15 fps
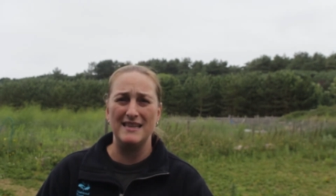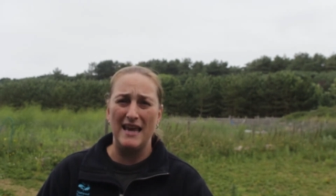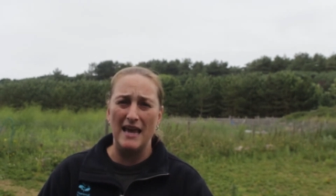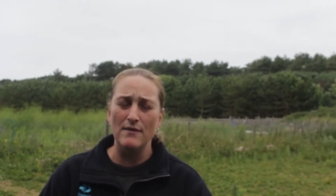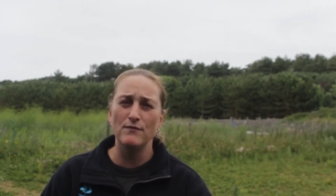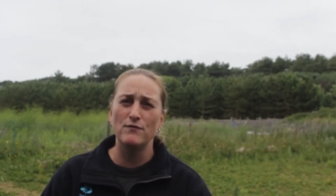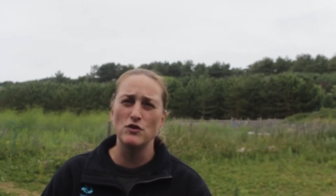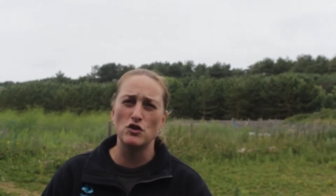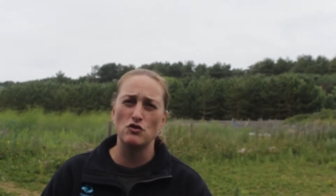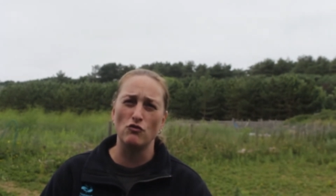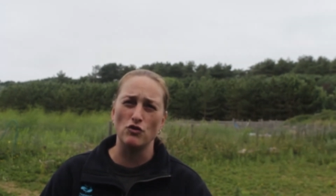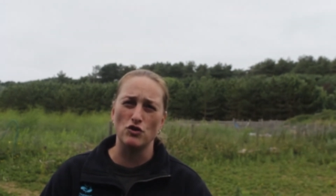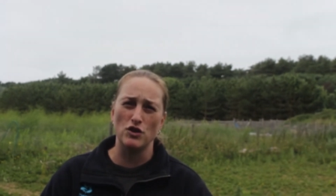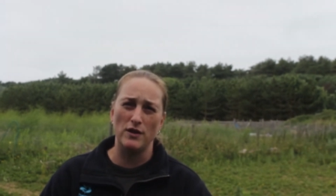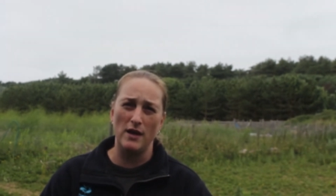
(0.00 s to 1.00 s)
the
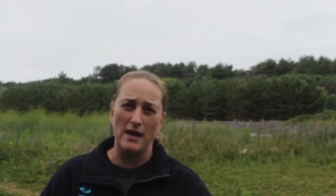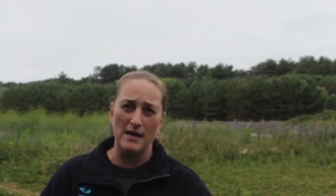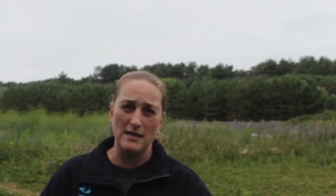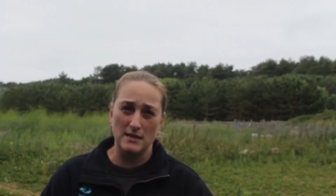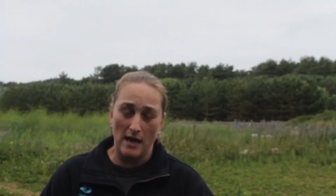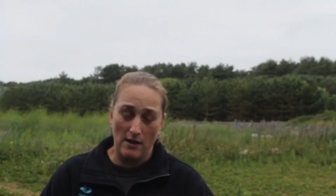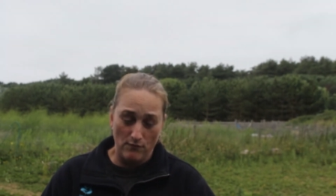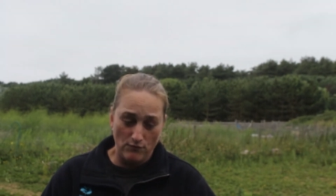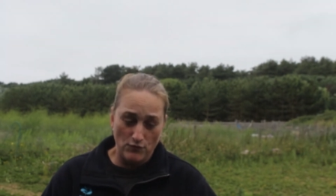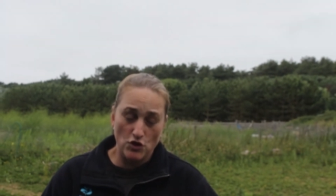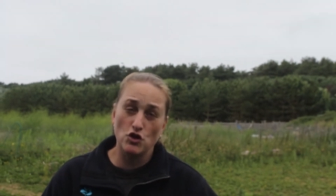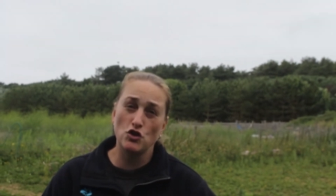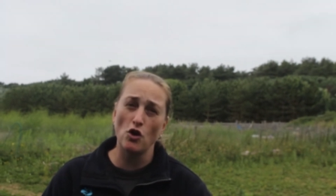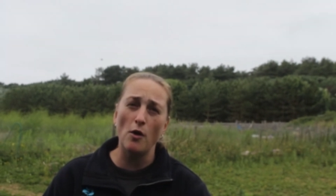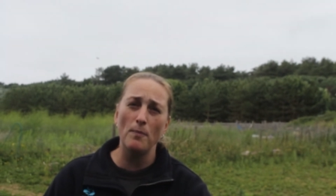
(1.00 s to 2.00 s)
infrastructure that is
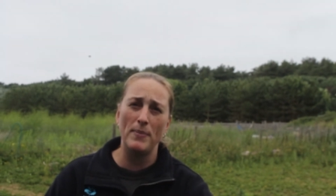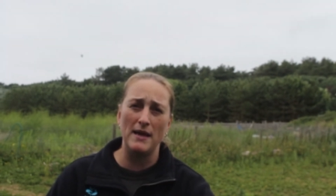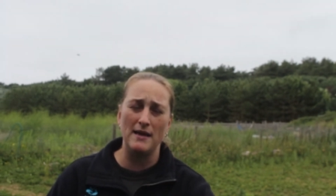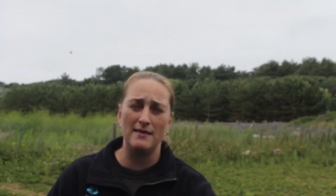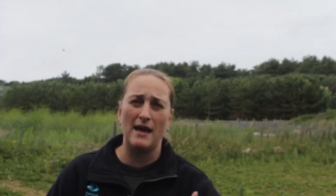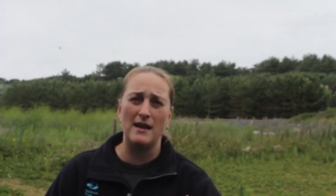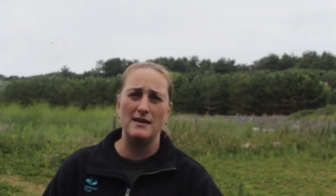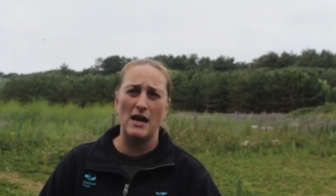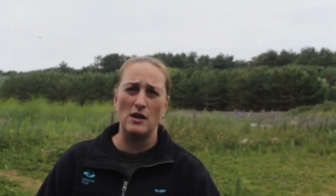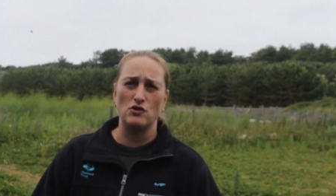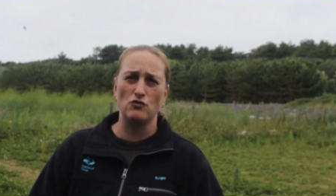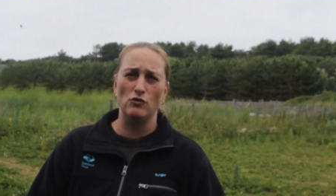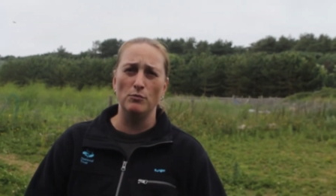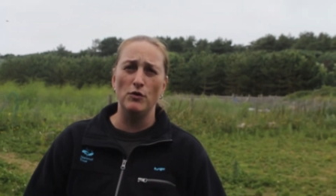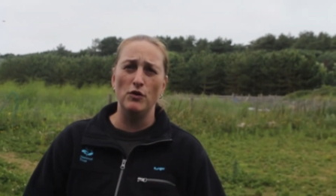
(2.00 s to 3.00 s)
stopping that
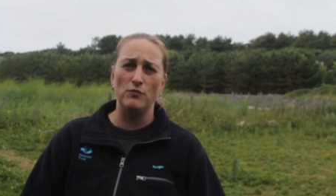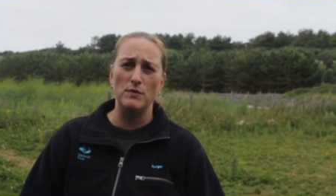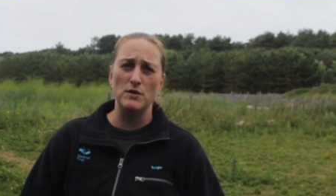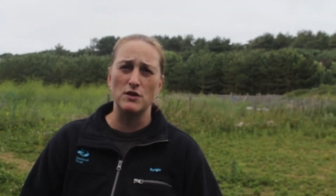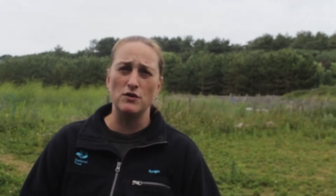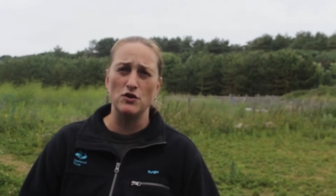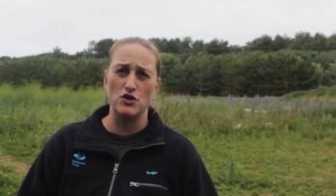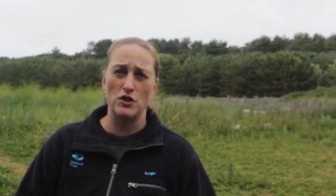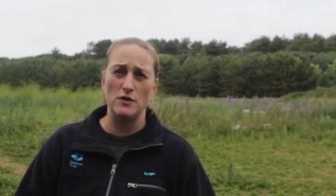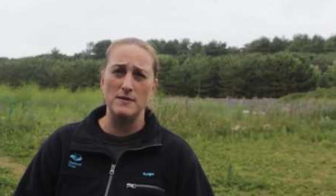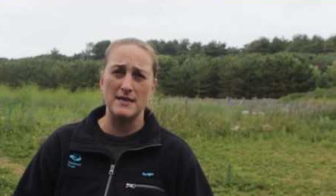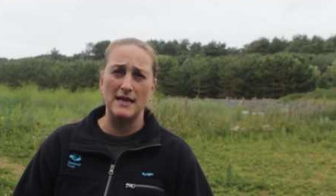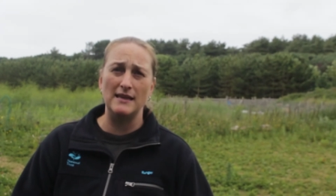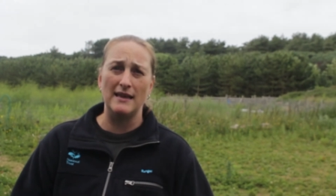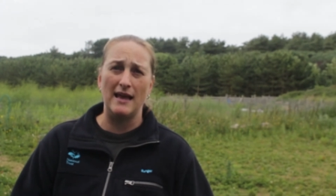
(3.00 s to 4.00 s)
natural movement of the
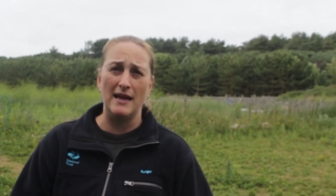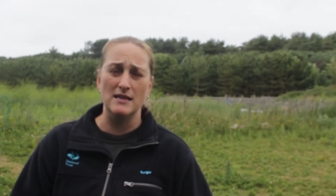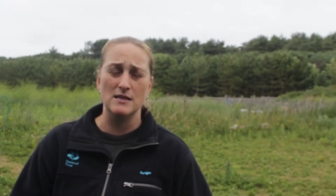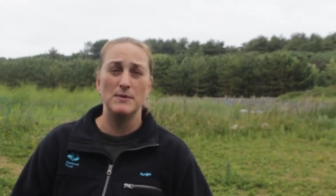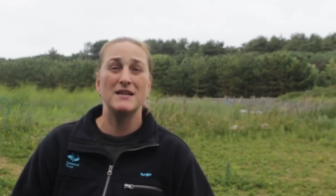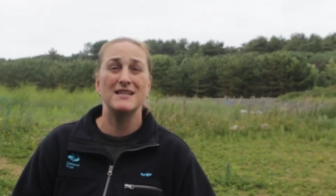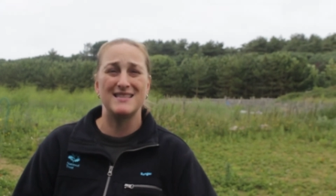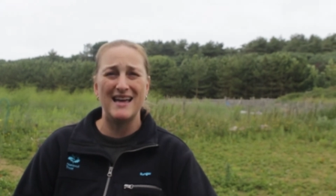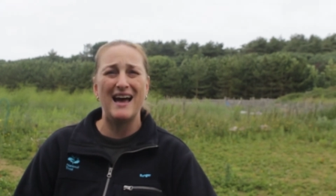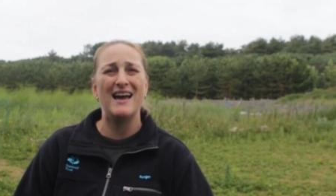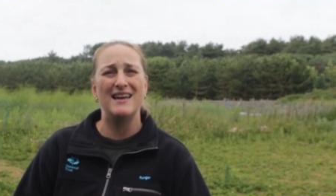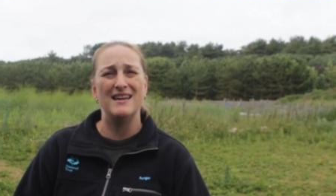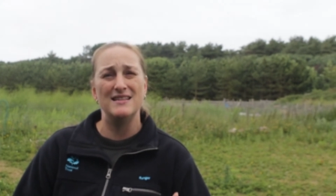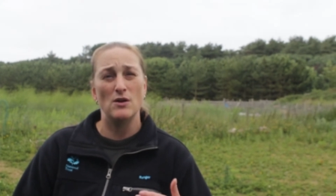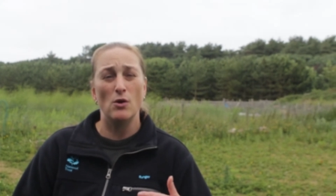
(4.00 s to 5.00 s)
dunes inland, because that
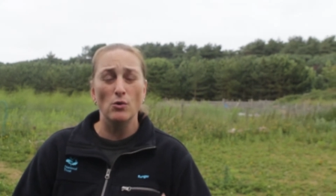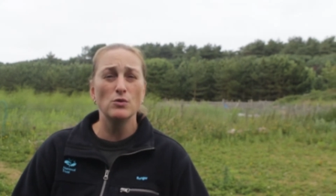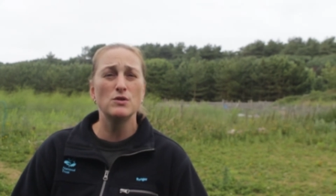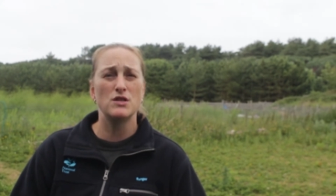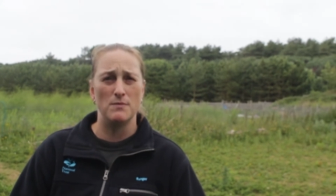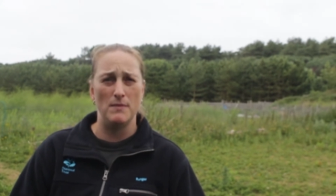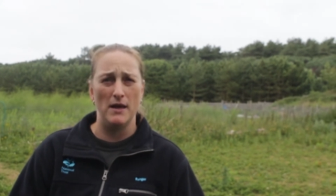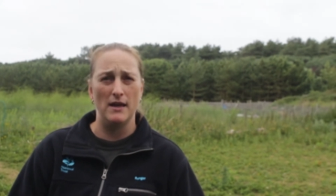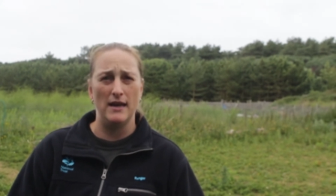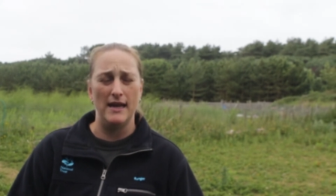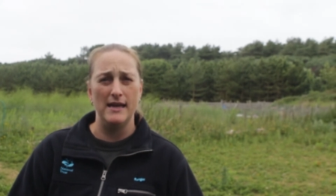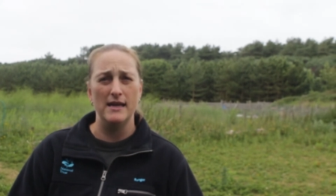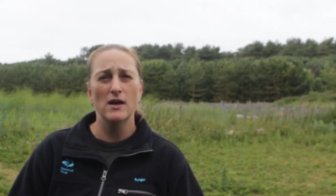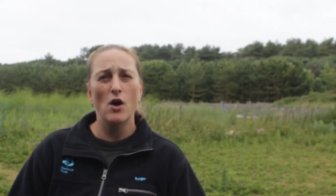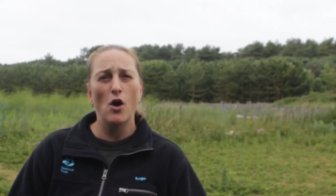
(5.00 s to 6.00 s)
is
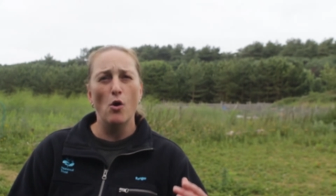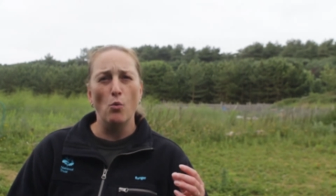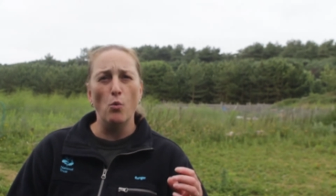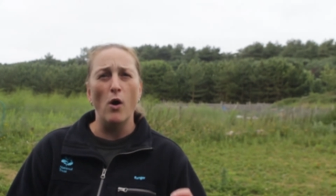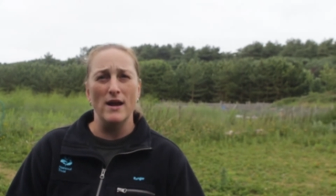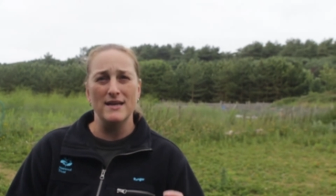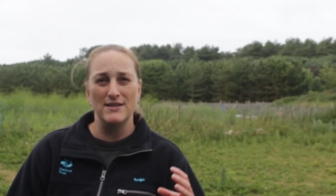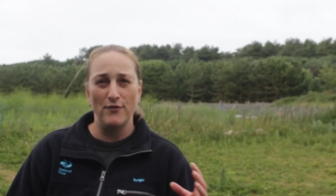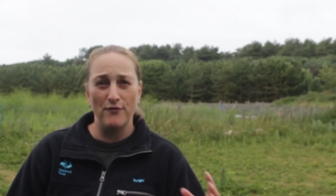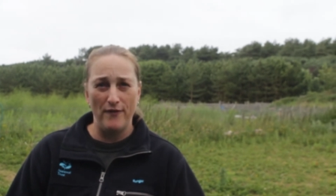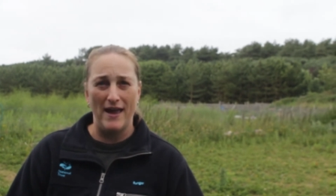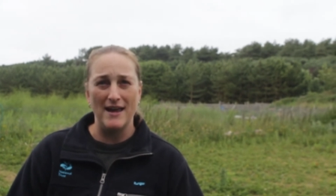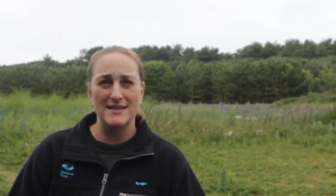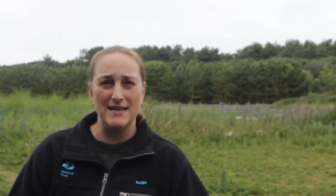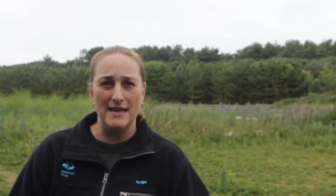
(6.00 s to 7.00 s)
ultimately what is
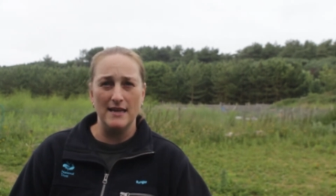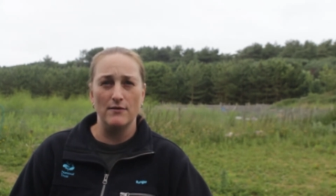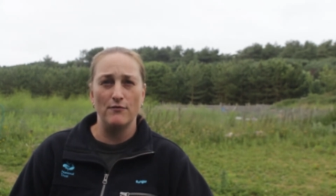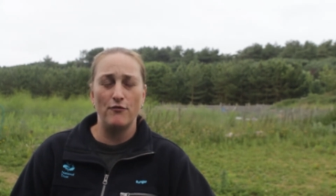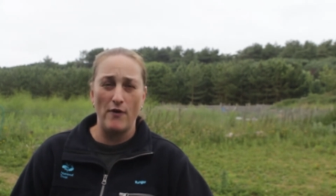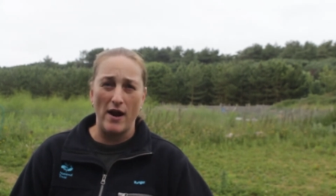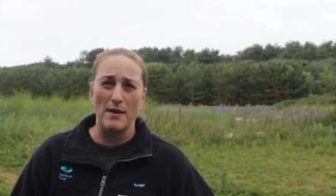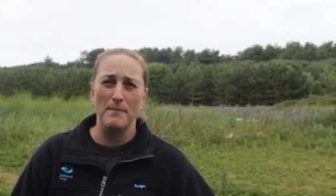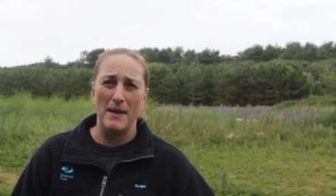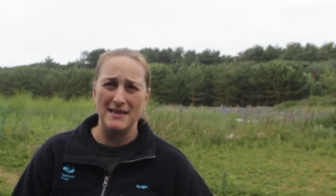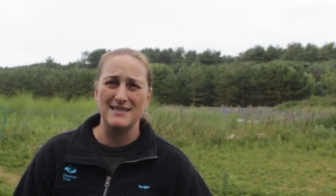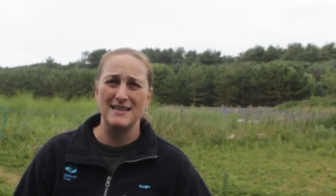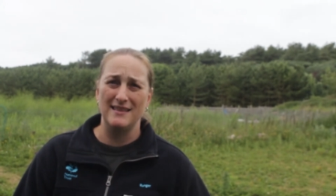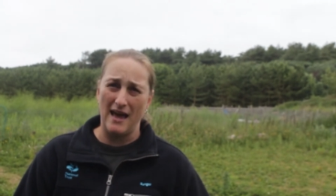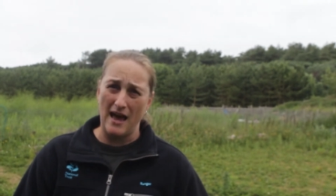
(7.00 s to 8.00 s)
affecting and
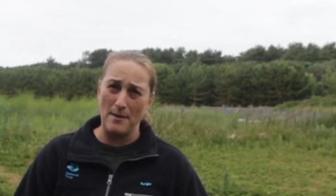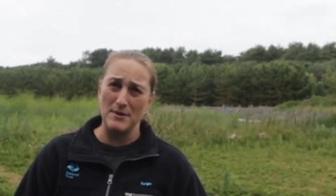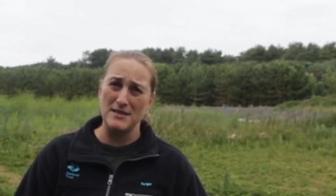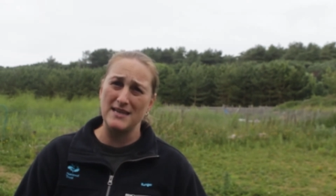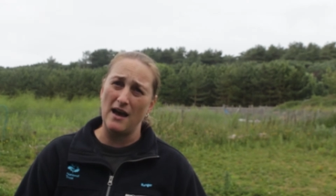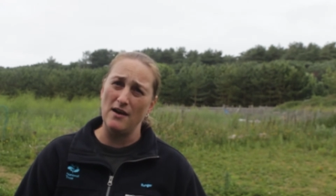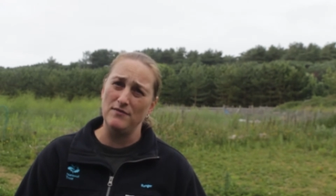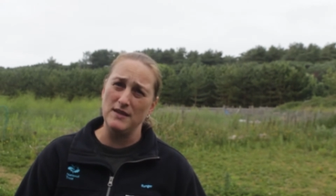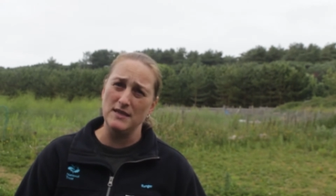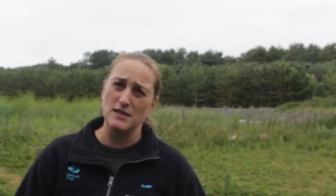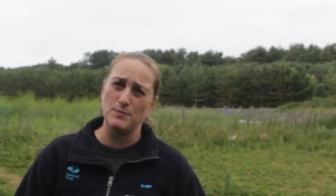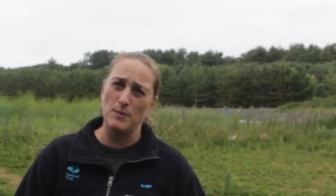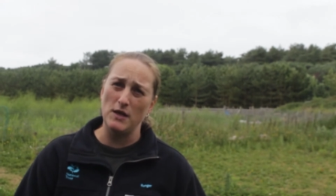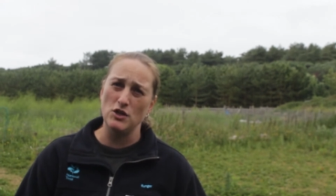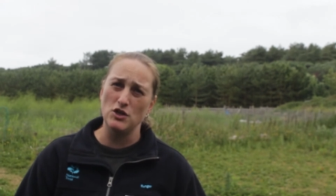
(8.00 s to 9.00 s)
fragmenting the habitat of these
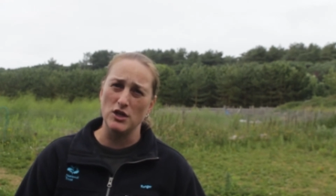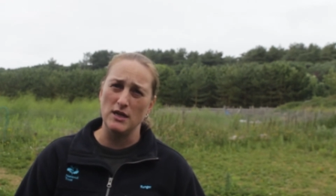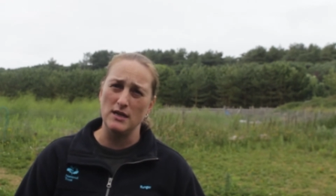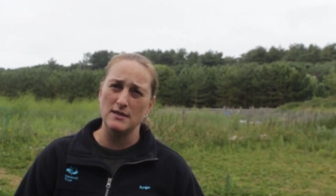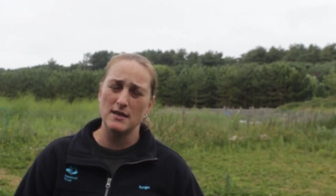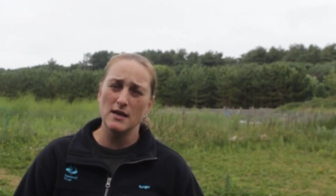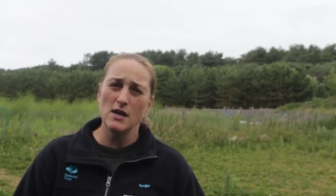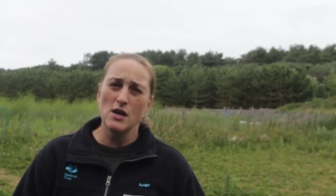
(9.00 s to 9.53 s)
species.